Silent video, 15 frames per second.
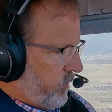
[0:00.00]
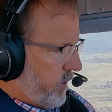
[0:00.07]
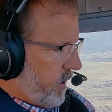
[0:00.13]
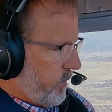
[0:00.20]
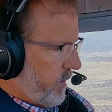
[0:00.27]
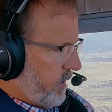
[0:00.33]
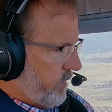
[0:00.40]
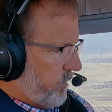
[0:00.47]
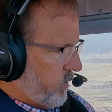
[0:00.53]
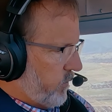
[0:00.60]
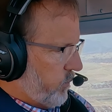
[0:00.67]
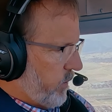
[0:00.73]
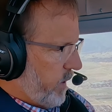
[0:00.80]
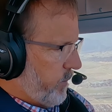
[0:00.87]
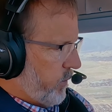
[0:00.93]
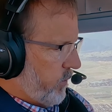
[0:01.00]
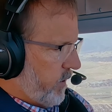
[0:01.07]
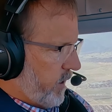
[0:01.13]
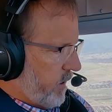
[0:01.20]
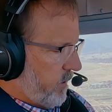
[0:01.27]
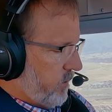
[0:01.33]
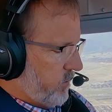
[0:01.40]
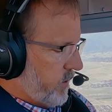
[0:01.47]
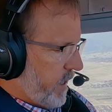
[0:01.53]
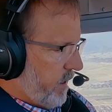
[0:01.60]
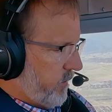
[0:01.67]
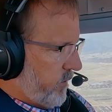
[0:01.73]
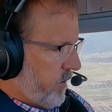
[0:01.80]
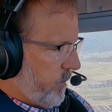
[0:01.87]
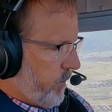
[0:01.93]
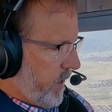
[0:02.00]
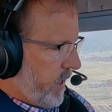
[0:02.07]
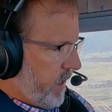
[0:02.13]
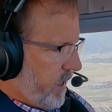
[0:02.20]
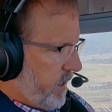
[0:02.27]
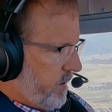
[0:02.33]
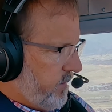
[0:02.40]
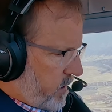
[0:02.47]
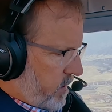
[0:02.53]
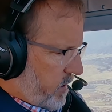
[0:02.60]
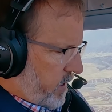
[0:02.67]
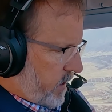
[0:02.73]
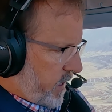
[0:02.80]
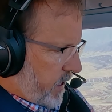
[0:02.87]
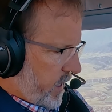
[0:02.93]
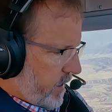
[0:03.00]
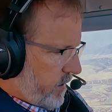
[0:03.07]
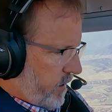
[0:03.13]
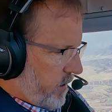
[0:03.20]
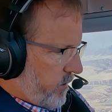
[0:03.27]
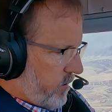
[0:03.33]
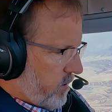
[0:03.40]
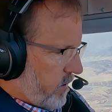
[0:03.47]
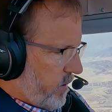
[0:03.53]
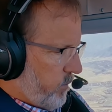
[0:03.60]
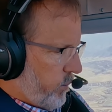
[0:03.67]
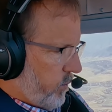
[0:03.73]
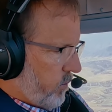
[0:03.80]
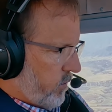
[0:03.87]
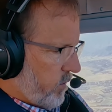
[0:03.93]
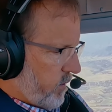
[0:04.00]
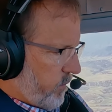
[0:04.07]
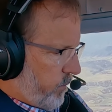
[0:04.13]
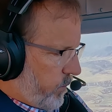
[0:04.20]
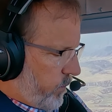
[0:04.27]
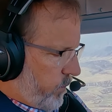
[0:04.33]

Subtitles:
See, my first waypoint goes out to Penny, and the other important